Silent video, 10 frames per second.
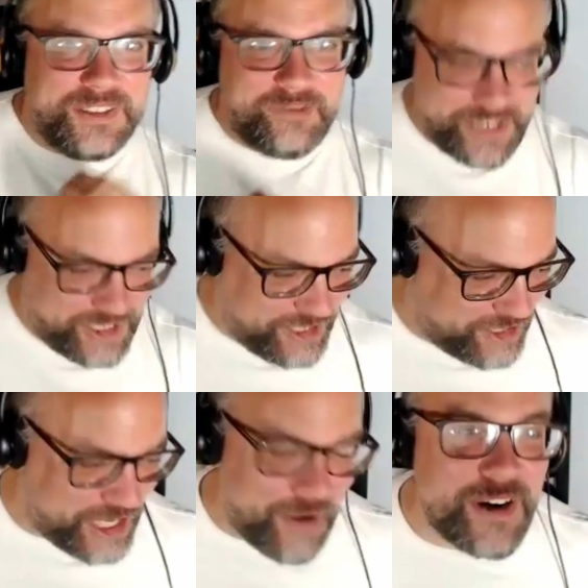Richard
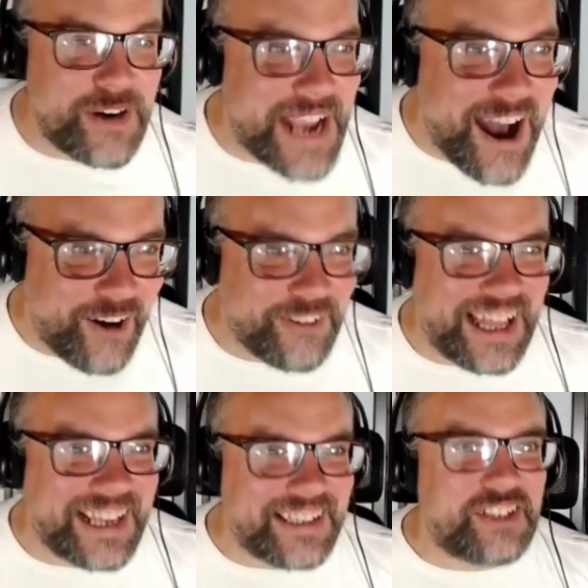shouted me out on
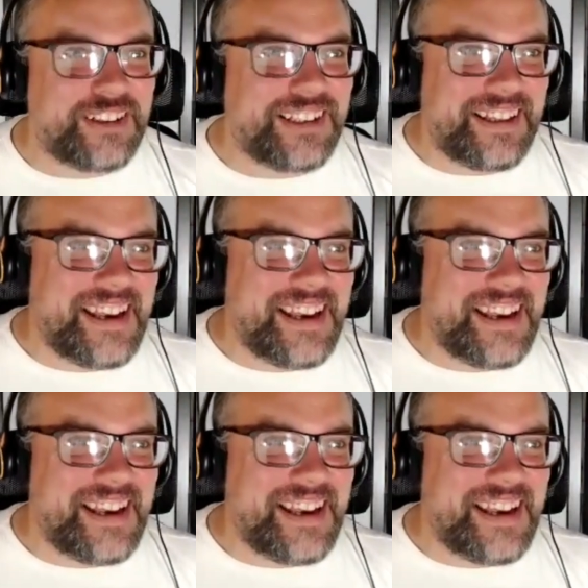literally the